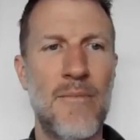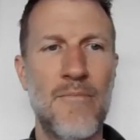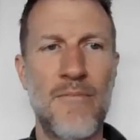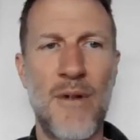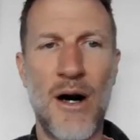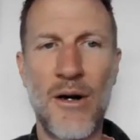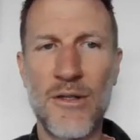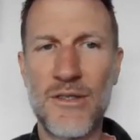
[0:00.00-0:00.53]

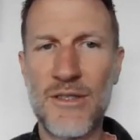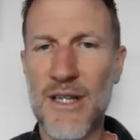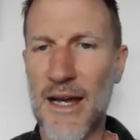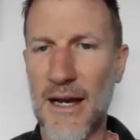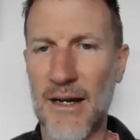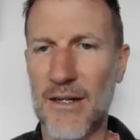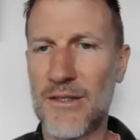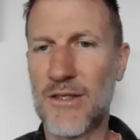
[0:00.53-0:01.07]
Most
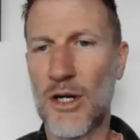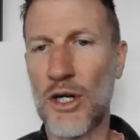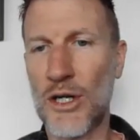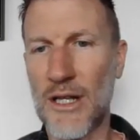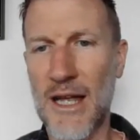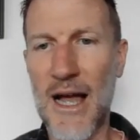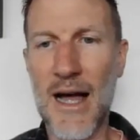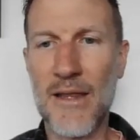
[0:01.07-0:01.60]
tears
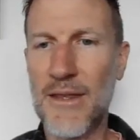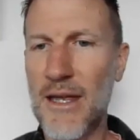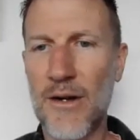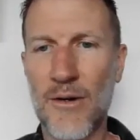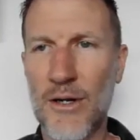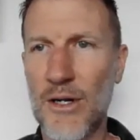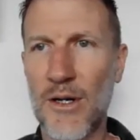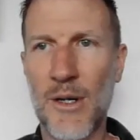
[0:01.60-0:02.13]
early on, they
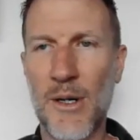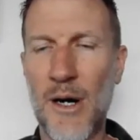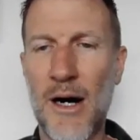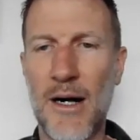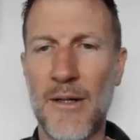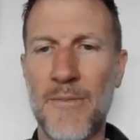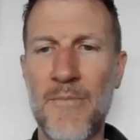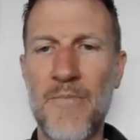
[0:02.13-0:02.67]
don't hurt at
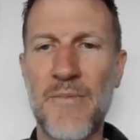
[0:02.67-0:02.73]
all.